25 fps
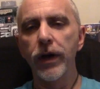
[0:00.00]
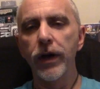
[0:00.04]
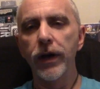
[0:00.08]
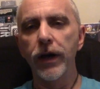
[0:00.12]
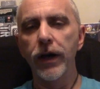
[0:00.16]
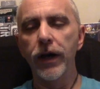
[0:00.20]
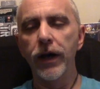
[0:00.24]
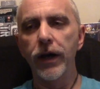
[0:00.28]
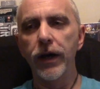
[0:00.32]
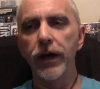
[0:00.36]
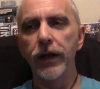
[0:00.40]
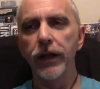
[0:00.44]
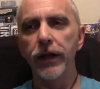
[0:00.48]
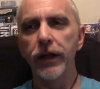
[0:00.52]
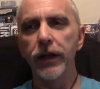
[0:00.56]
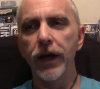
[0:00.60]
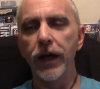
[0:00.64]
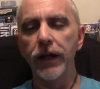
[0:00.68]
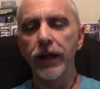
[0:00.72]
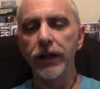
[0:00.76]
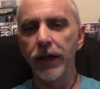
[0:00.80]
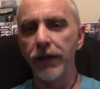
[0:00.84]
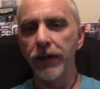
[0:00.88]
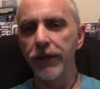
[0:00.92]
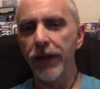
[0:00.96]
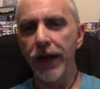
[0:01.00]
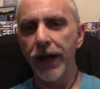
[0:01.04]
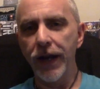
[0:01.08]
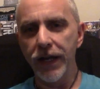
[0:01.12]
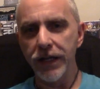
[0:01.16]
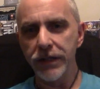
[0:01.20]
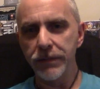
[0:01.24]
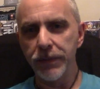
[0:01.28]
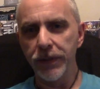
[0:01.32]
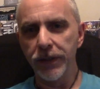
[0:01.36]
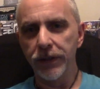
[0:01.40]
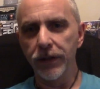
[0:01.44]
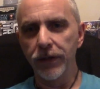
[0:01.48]
I love that
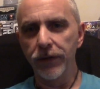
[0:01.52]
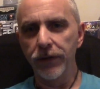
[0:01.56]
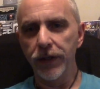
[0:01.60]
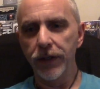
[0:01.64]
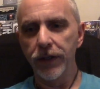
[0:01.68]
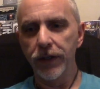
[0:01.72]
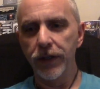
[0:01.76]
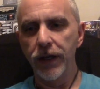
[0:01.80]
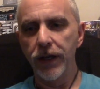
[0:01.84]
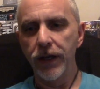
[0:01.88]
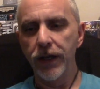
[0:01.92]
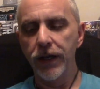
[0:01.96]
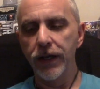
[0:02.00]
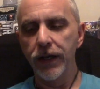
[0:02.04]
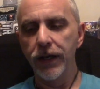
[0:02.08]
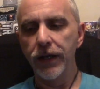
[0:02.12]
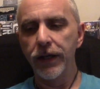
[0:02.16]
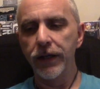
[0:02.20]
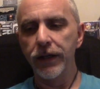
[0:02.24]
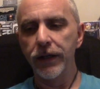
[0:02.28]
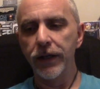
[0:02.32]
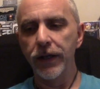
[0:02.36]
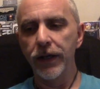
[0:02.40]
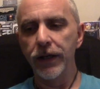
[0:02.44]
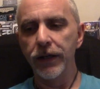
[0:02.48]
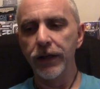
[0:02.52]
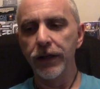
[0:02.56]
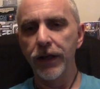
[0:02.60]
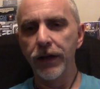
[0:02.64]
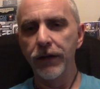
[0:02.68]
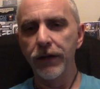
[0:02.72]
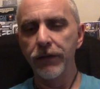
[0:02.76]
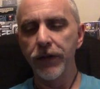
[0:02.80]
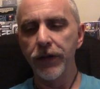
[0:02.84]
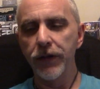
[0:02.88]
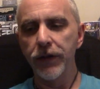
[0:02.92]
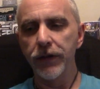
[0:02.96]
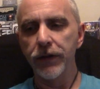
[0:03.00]
aspect of it, and I
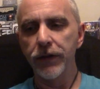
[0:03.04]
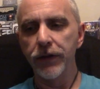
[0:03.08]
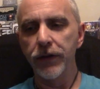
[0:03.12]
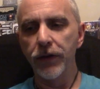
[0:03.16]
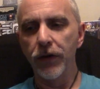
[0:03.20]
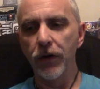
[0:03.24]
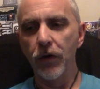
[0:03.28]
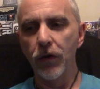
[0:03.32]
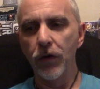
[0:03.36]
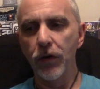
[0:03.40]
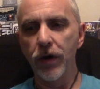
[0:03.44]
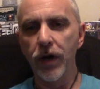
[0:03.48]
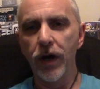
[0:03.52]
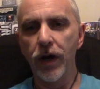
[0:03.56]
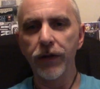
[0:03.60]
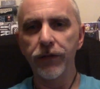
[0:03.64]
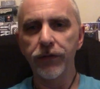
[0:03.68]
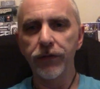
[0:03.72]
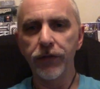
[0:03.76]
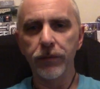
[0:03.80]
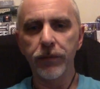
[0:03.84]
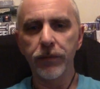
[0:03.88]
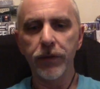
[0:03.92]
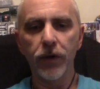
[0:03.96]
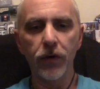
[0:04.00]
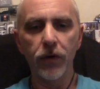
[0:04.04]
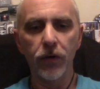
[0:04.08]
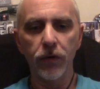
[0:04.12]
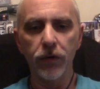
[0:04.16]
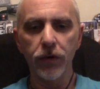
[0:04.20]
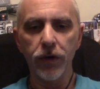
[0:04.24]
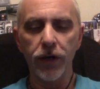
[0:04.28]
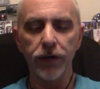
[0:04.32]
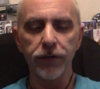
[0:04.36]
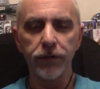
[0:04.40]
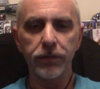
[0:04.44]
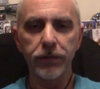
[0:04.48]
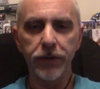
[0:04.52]
love the whole concept
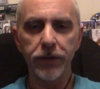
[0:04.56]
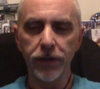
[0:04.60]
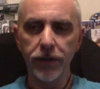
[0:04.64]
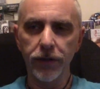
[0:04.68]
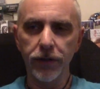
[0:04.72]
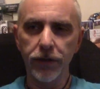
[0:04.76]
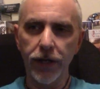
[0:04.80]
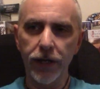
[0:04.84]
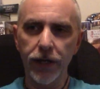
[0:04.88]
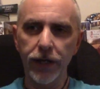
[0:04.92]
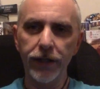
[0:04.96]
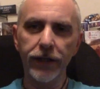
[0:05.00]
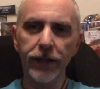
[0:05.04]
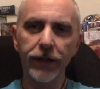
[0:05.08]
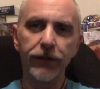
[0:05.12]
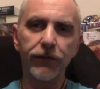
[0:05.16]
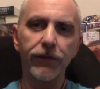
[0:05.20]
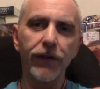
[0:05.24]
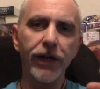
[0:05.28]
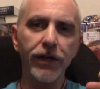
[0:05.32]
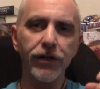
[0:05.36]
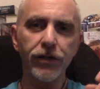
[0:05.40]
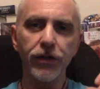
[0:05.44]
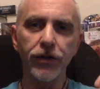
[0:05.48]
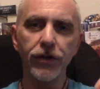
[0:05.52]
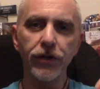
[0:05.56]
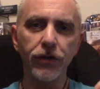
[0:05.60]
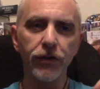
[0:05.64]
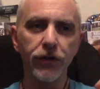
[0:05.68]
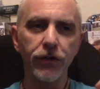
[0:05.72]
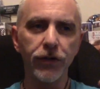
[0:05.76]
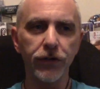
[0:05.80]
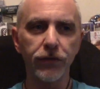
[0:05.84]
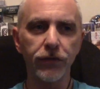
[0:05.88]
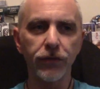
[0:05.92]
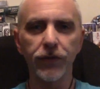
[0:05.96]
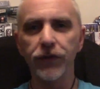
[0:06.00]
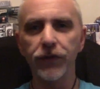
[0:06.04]
of the alien invasion, and you're
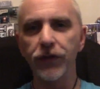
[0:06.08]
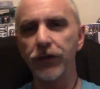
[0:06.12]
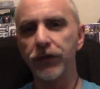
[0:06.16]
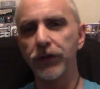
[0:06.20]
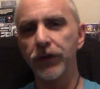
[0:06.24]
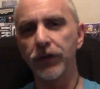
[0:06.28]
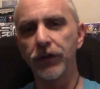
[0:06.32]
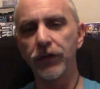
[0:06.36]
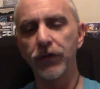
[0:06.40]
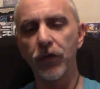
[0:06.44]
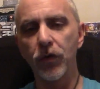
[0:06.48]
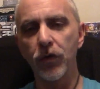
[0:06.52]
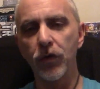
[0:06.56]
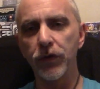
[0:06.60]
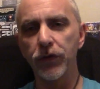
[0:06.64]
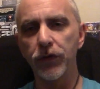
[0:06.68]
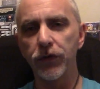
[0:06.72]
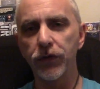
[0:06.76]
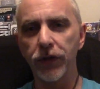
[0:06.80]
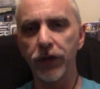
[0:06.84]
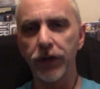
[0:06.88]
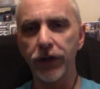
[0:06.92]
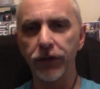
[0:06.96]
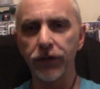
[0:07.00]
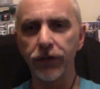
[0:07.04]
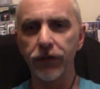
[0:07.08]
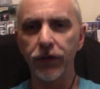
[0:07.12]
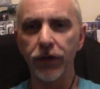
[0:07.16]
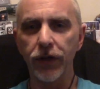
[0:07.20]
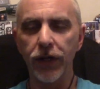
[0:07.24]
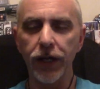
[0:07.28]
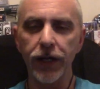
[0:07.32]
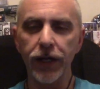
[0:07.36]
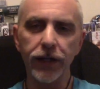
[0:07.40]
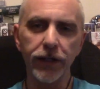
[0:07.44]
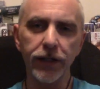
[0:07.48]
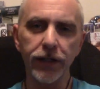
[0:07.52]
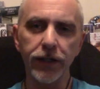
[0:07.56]
this resistance force against
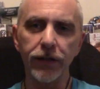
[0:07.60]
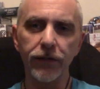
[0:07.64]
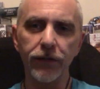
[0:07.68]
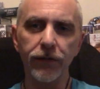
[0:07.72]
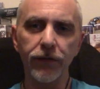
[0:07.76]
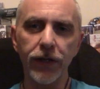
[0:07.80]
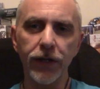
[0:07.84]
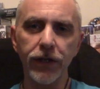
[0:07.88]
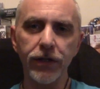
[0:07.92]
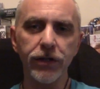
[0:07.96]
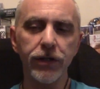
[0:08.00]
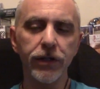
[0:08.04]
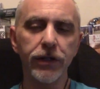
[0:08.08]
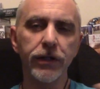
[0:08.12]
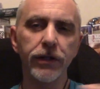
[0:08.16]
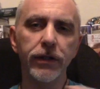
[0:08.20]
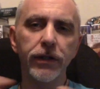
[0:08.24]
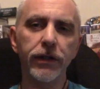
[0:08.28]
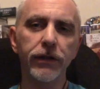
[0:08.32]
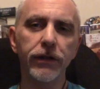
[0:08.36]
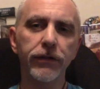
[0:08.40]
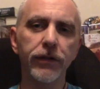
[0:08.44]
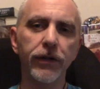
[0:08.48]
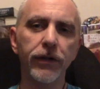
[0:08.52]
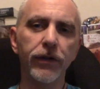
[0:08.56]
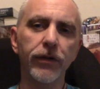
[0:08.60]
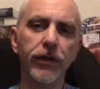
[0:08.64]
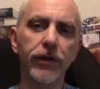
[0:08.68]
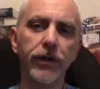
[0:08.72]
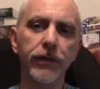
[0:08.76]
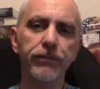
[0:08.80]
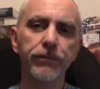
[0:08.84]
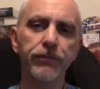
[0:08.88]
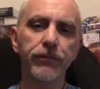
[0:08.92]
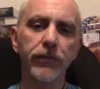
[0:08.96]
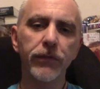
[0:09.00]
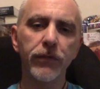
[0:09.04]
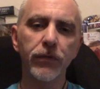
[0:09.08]
the alien invasion, etc.
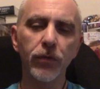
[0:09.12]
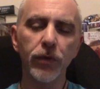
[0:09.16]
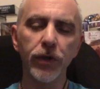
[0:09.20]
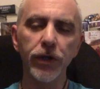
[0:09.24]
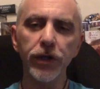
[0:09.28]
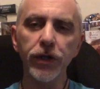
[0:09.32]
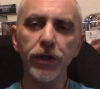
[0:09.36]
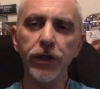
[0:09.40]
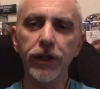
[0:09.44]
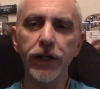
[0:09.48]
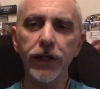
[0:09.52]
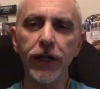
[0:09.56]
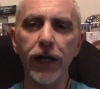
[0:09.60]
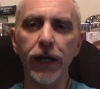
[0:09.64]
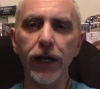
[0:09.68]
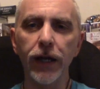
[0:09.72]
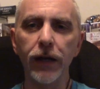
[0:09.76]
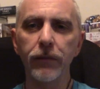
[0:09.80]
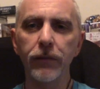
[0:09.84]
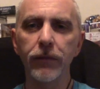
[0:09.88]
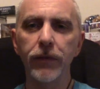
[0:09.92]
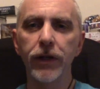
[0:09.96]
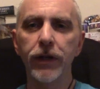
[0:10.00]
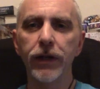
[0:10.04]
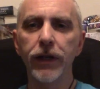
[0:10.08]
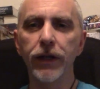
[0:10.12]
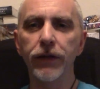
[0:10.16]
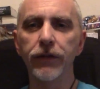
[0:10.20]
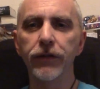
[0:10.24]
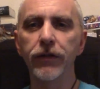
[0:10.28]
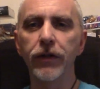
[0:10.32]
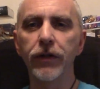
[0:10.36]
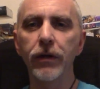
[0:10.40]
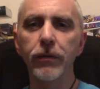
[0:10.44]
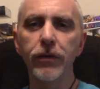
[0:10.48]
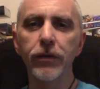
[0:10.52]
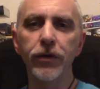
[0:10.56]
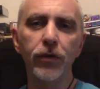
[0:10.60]
Really good game. That's
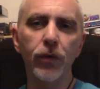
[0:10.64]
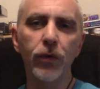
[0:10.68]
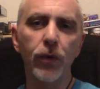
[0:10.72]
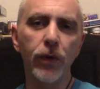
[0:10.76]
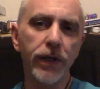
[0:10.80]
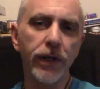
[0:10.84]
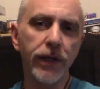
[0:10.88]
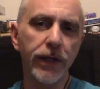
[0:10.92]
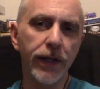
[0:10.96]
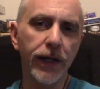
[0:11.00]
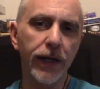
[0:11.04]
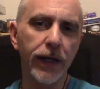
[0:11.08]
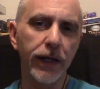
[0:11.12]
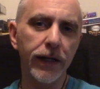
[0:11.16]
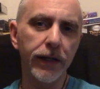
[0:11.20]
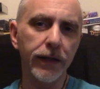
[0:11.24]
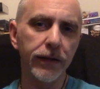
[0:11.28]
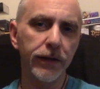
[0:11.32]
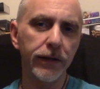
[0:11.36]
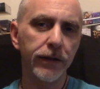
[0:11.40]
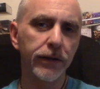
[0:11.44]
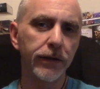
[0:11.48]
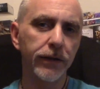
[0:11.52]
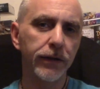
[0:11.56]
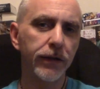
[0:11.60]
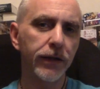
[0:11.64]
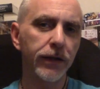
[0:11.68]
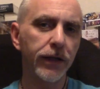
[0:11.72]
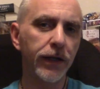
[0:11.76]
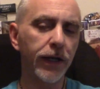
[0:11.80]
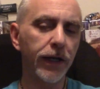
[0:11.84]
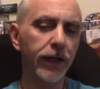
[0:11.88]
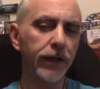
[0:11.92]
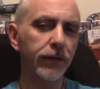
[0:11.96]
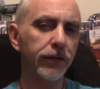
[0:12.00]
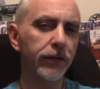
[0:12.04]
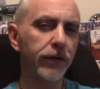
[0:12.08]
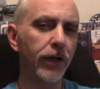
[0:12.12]
number 29,
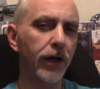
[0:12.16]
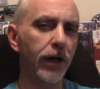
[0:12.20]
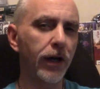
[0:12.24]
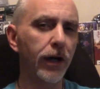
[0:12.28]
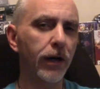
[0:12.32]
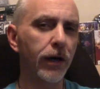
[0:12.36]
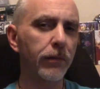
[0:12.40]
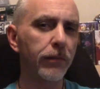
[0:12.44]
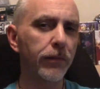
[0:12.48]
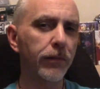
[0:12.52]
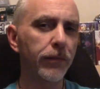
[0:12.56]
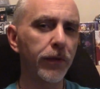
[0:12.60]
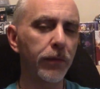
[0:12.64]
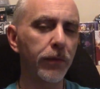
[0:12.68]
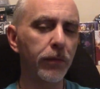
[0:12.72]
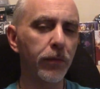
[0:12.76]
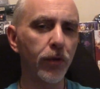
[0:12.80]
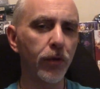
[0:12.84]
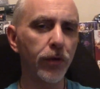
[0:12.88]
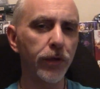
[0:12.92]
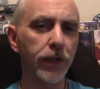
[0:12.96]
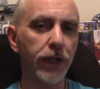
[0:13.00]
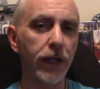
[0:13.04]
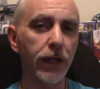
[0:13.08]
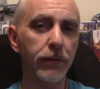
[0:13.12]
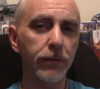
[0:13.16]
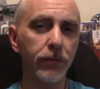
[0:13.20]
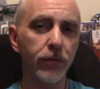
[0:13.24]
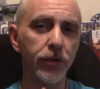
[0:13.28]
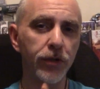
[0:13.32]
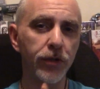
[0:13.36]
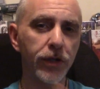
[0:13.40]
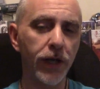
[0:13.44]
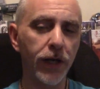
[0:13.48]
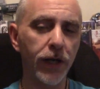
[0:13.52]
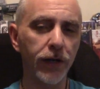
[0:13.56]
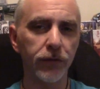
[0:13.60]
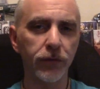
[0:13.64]
XCOM, the board game,
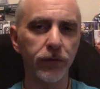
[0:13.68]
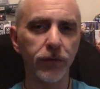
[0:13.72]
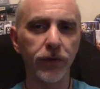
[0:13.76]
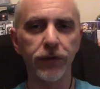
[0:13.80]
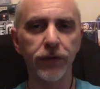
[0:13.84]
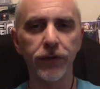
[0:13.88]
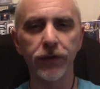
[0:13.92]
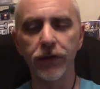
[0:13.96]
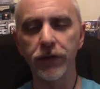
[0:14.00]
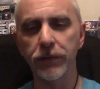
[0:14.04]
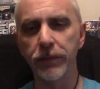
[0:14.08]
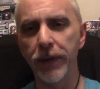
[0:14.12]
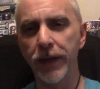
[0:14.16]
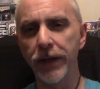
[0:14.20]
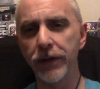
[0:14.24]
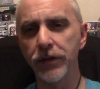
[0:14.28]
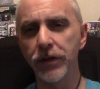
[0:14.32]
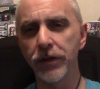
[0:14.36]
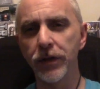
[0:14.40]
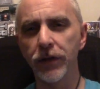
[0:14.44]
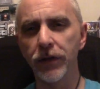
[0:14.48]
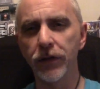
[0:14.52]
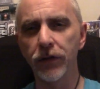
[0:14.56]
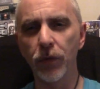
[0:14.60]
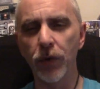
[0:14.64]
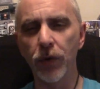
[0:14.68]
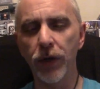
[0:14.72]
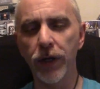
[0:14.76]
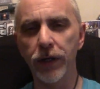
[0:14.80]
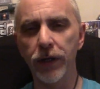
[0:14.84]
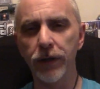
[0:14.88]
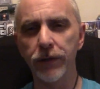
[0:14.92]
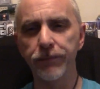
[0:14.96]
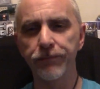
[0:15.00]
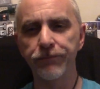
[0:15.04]
which has a recent expansion as well.